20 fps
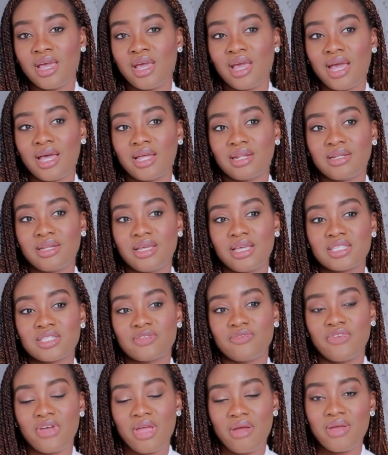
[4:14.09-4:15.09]
And it's
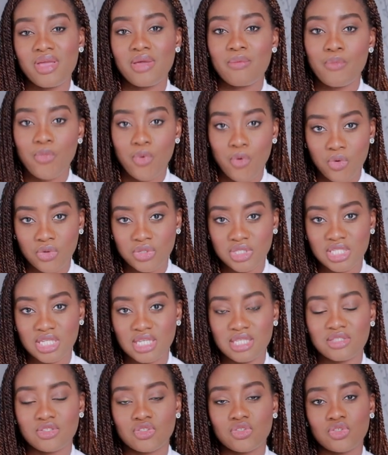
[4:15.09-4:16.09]
very
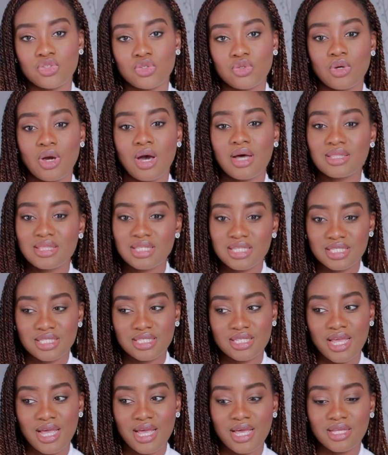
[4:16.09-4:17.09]
important to
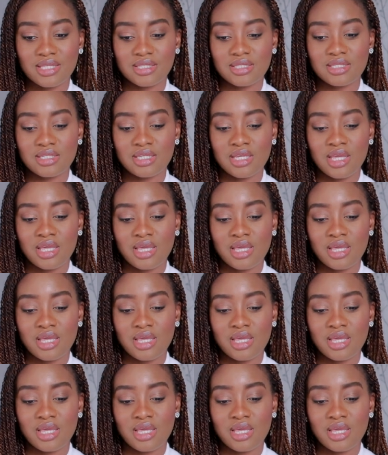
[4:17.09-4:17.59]
understand